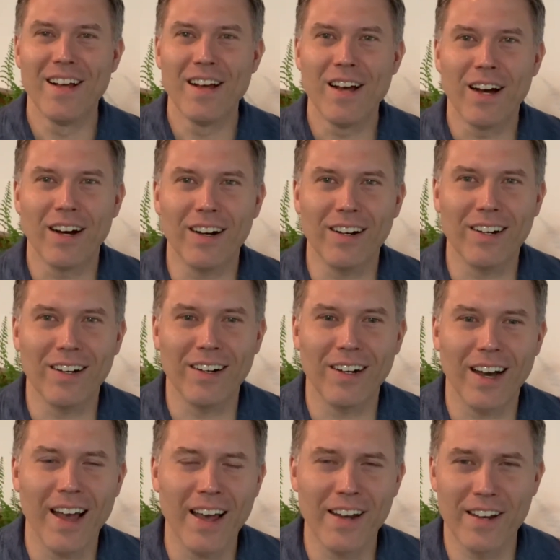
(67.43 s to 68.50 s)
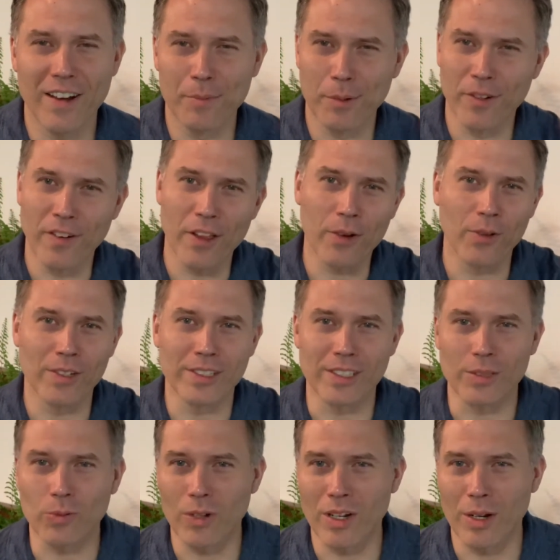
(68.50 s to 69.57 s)
I had a number of other ones
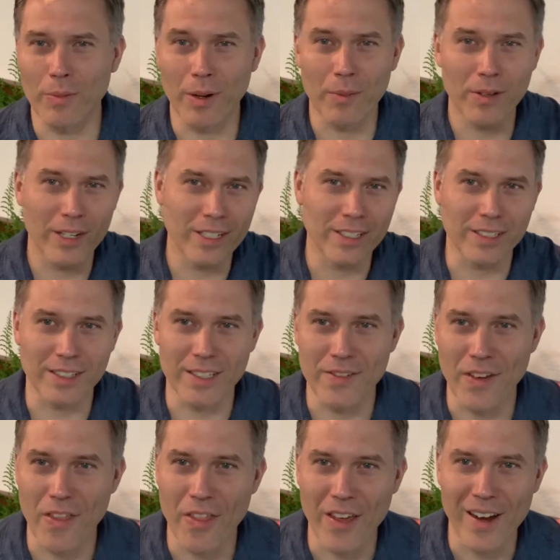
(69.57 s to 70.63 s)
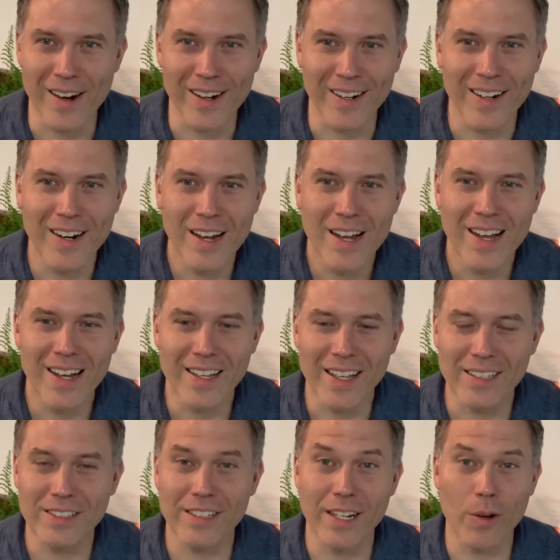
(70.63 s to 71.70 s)
as well, but I'm going to just leave it there.
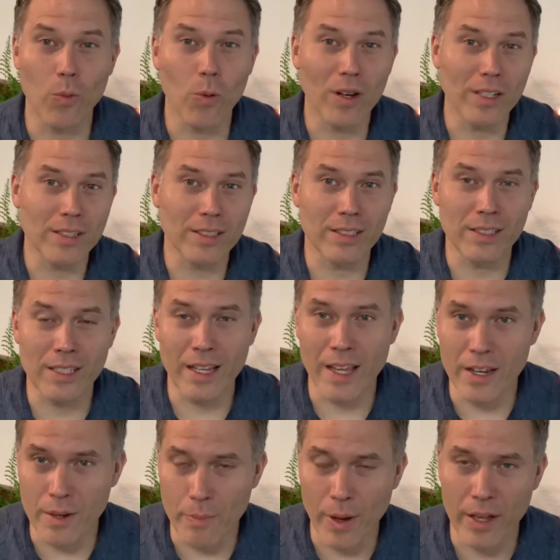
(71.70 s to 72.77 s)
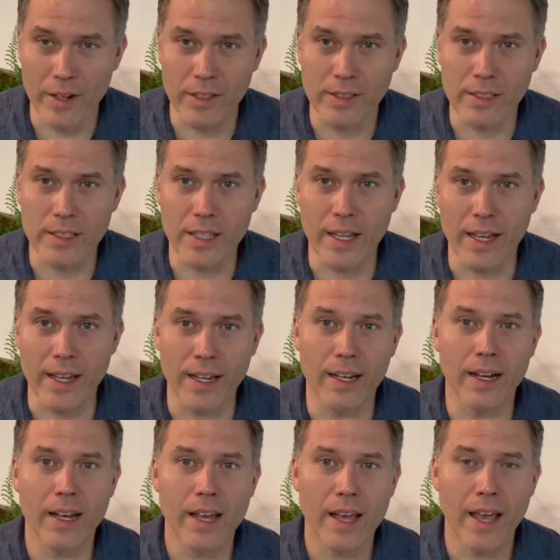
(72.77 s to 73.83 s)
Yesterday was Independence Day,
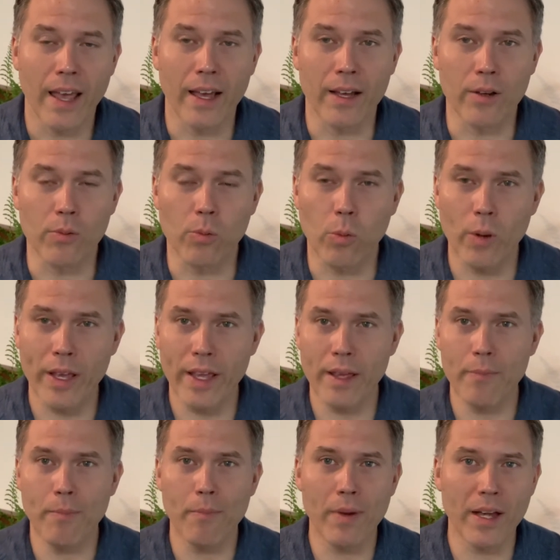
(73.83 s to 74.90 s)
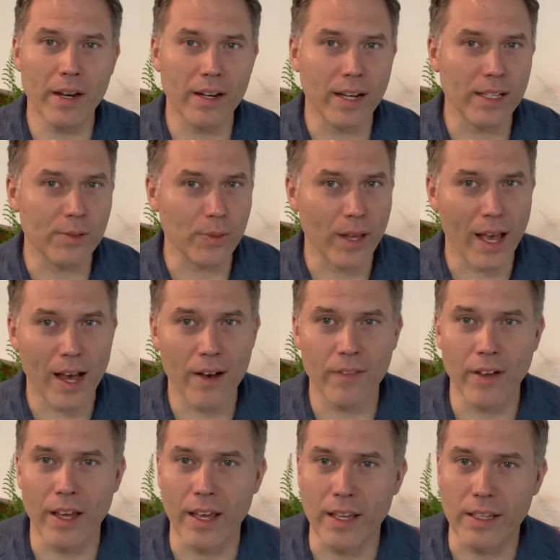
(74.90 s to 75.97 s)
and we Mennonites, we have
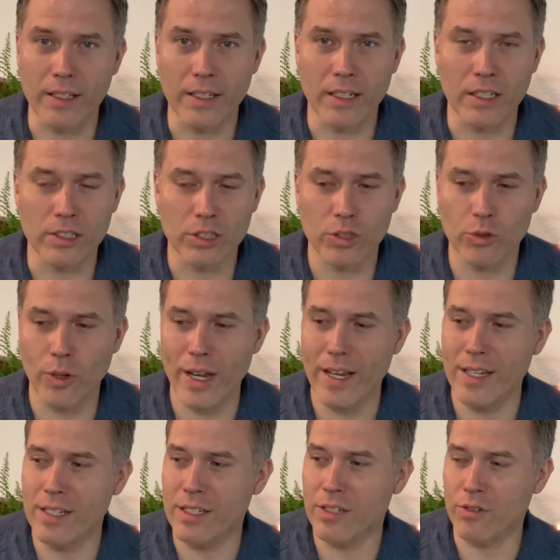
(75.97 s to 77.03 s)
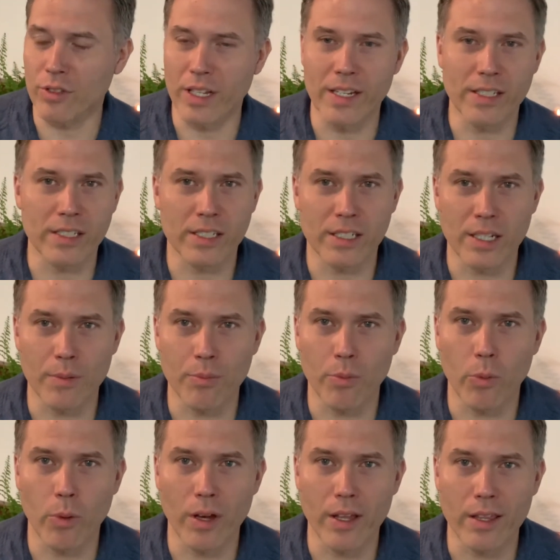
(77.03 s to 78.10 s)
a strange relationship
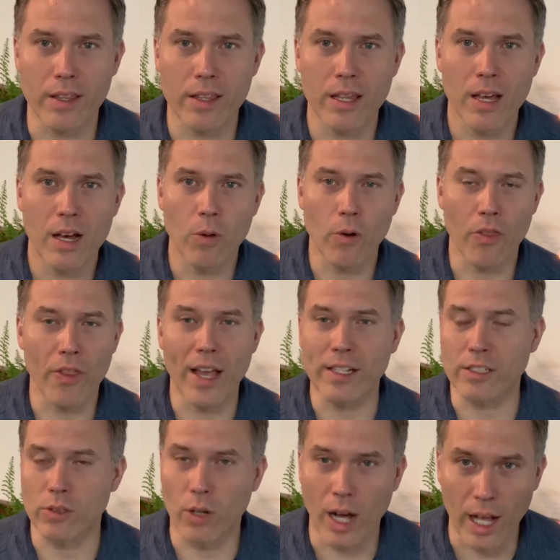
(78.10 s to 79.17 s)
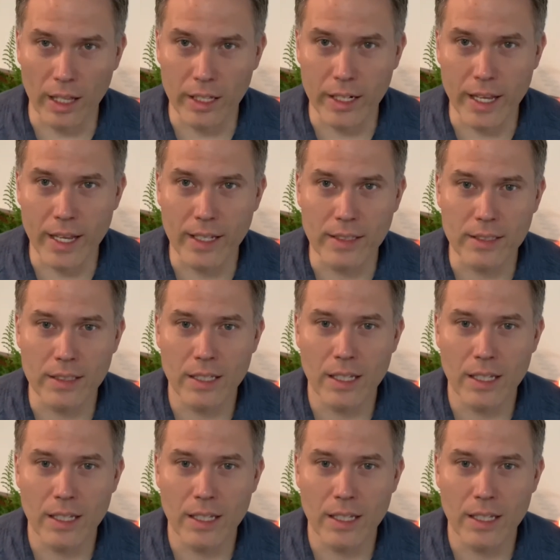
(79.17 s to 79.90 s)
with national holidays.